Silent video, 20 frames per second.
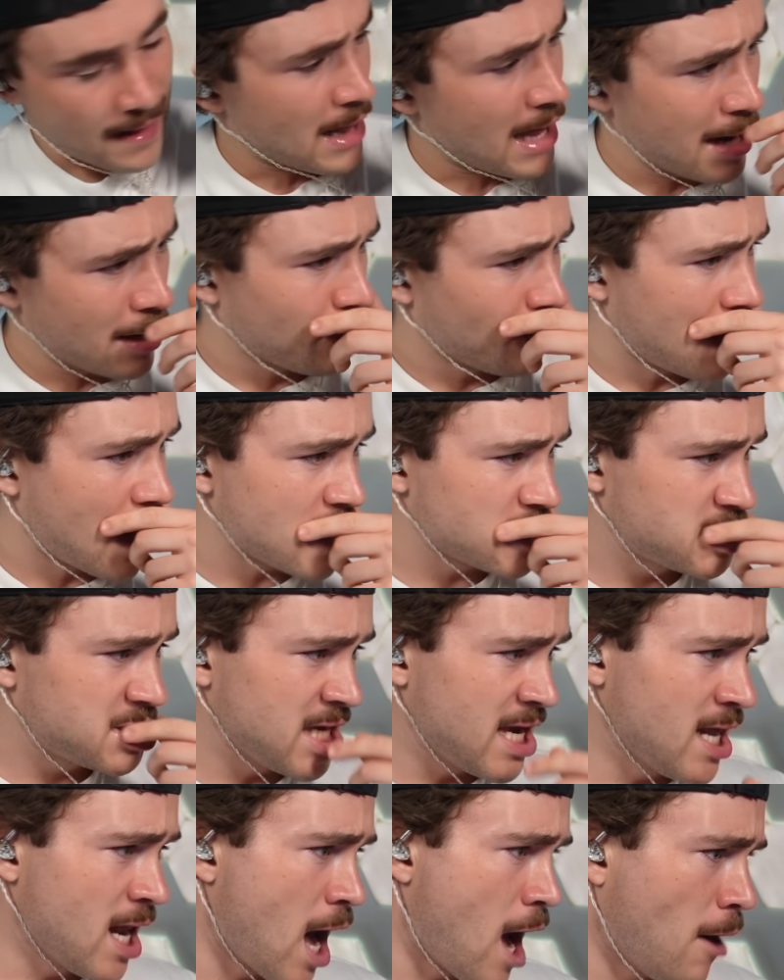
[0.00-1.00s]
like what I
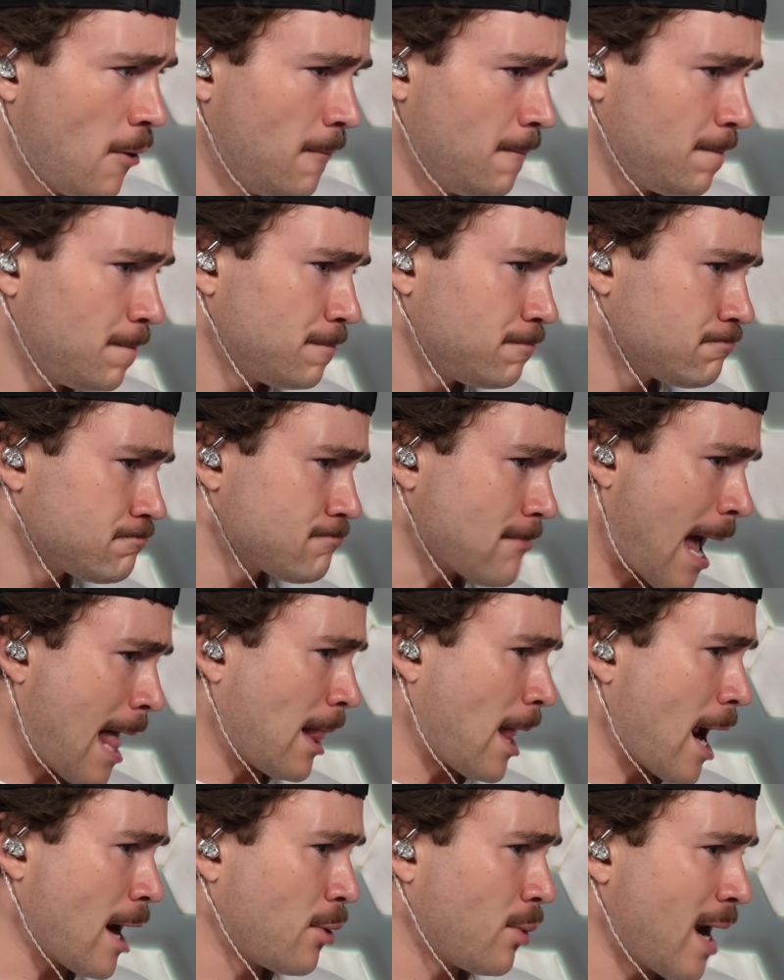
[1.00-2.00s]
see, though. I
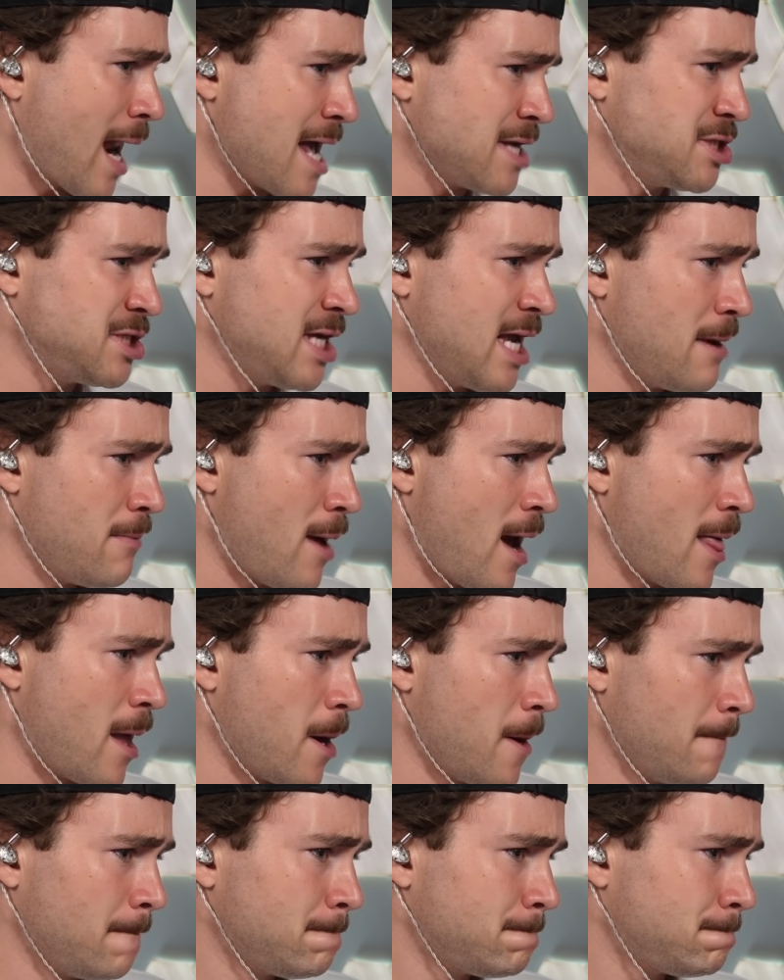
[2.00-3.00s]
like what I see,
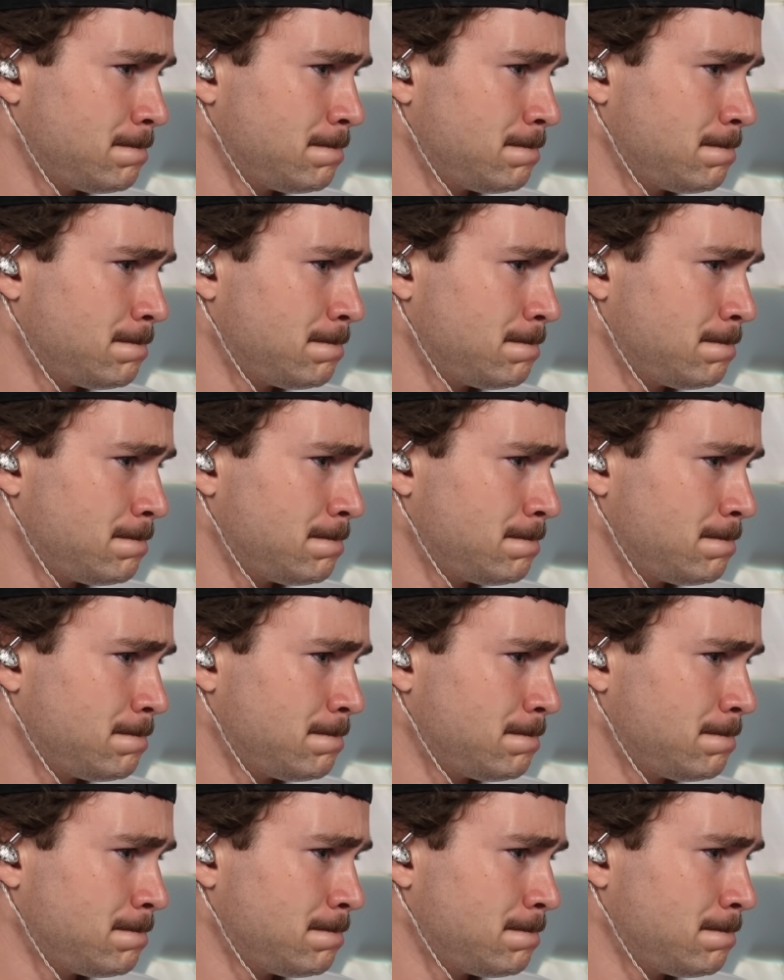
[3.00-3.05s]
brother.